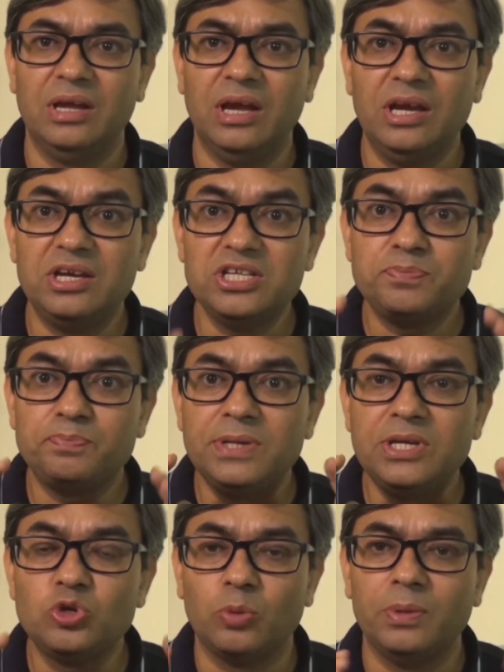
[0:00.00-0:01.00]
It is
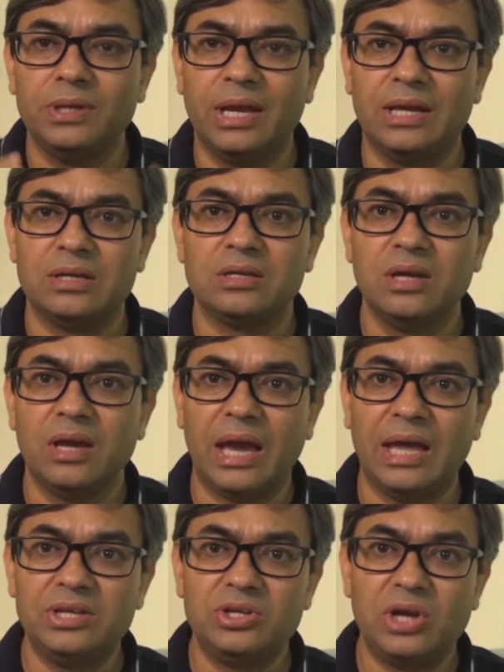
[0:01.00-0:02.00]
predominant,
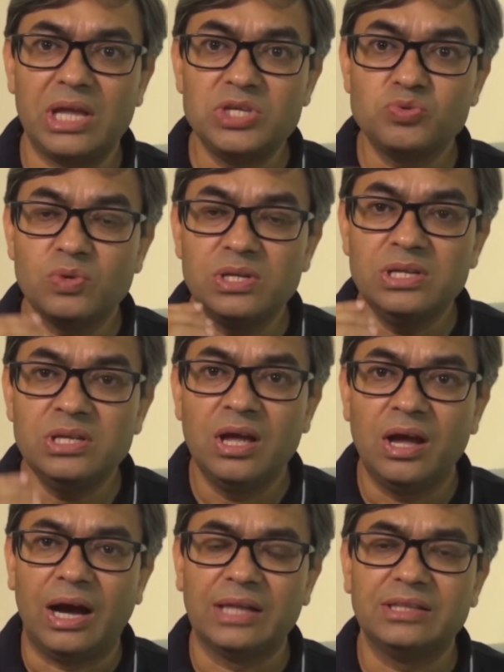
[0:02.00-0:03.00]
and gradually
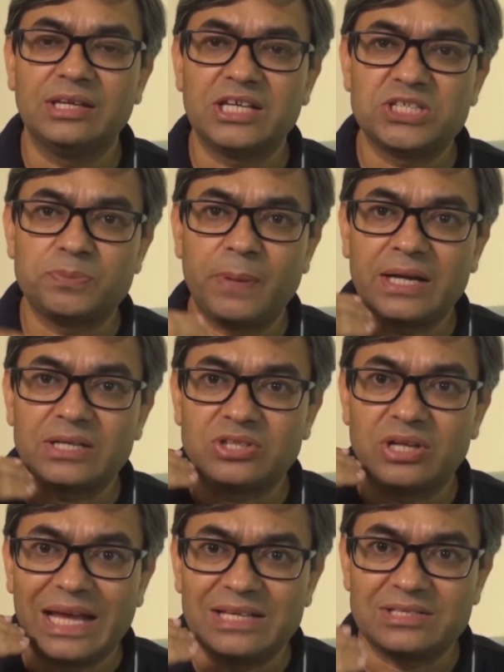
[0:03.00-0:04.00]
other aspects
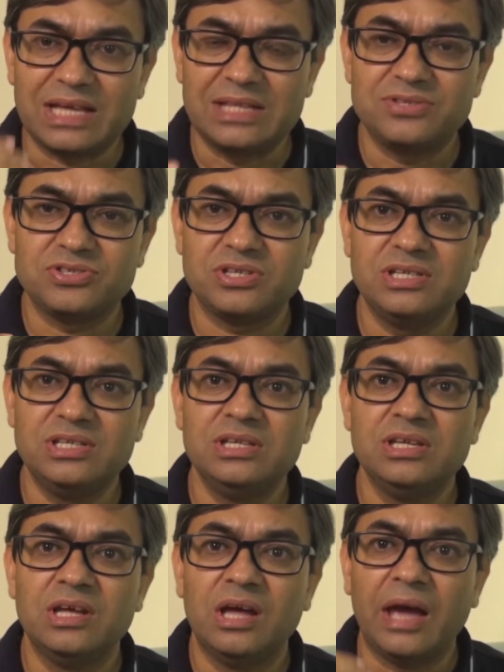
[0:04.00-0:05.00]
like sensory,